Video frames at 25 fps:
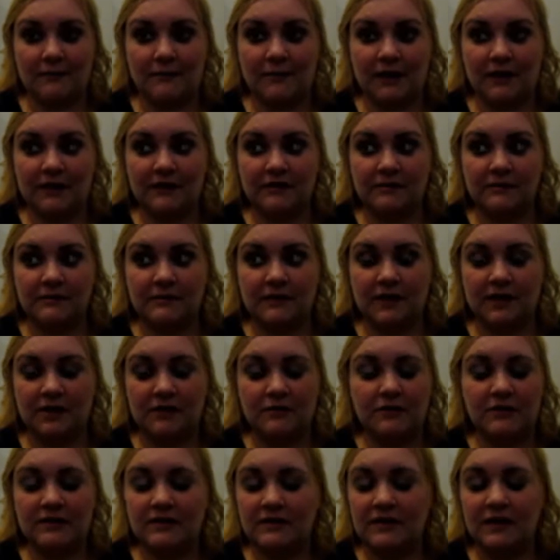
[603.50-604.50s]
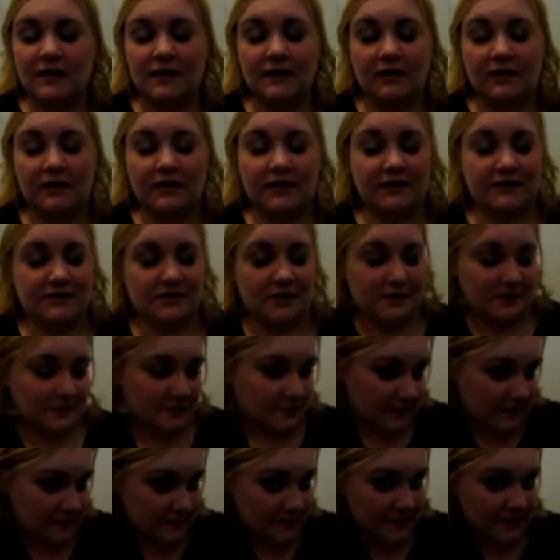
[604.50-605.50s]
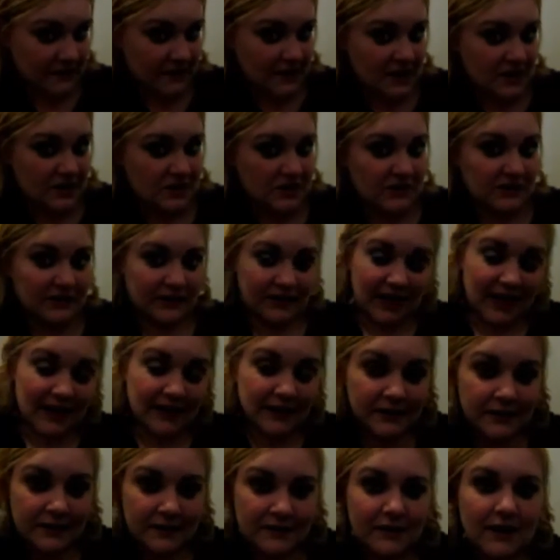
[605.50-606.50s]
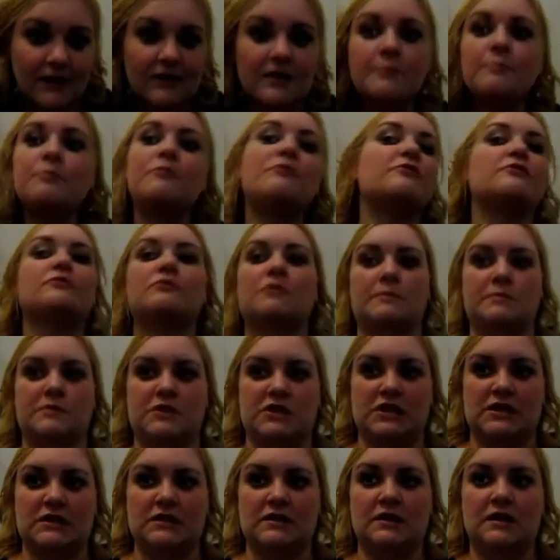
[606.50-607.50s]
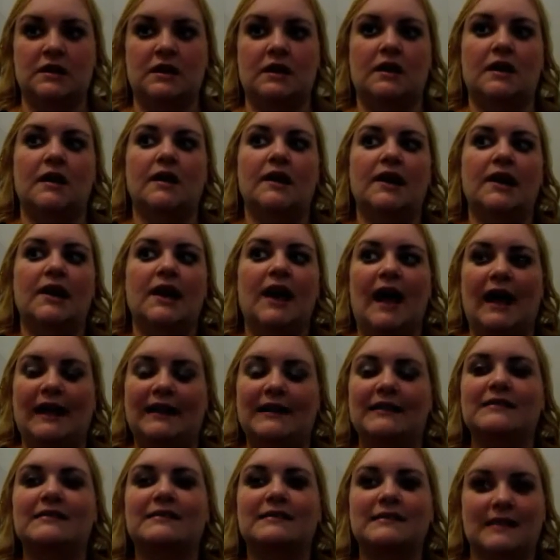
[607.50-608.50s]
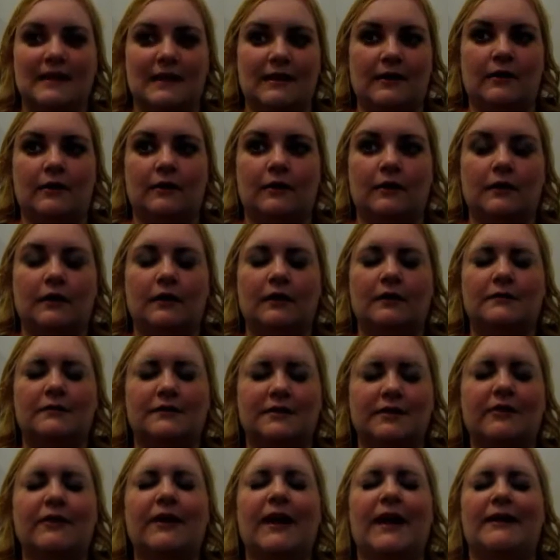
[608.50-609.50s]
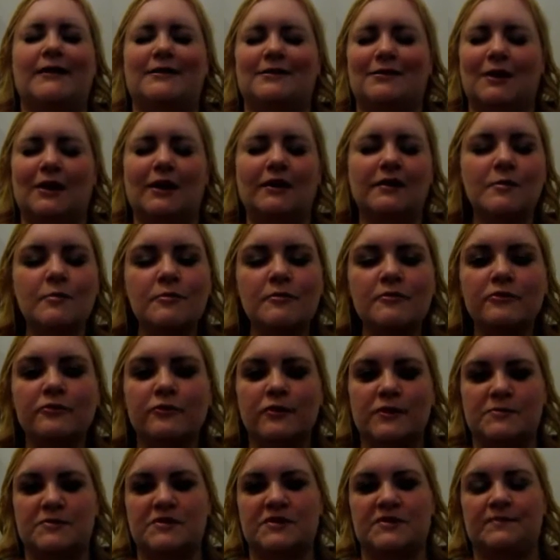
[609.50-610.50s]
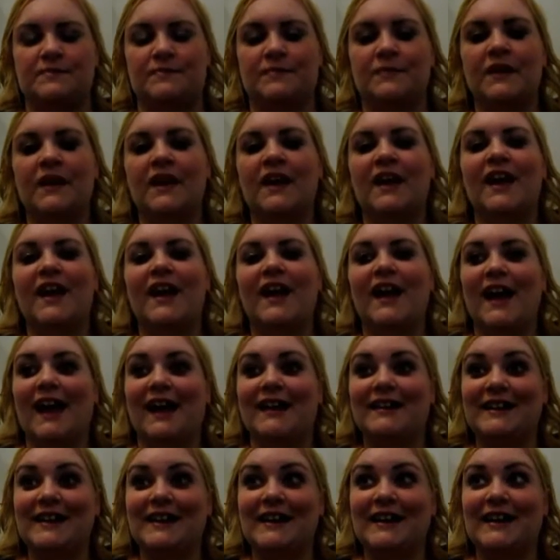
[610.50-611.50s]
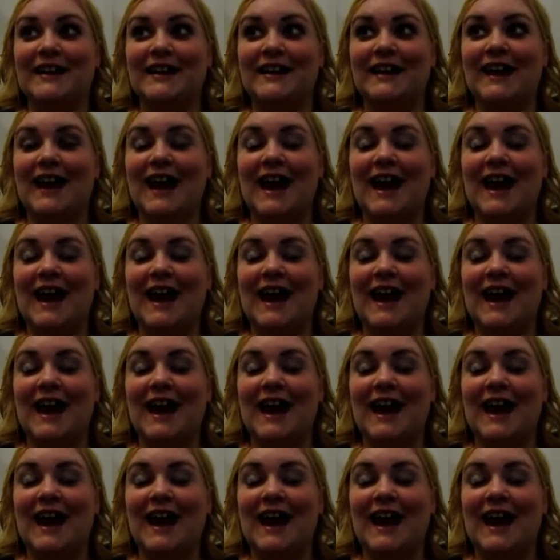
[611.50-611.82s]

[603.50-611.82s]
my husband's like, you need to get on anti-anxiety medication. He's like, at least get the prescription. And it's there. And it's okay. So I got the prescription. And I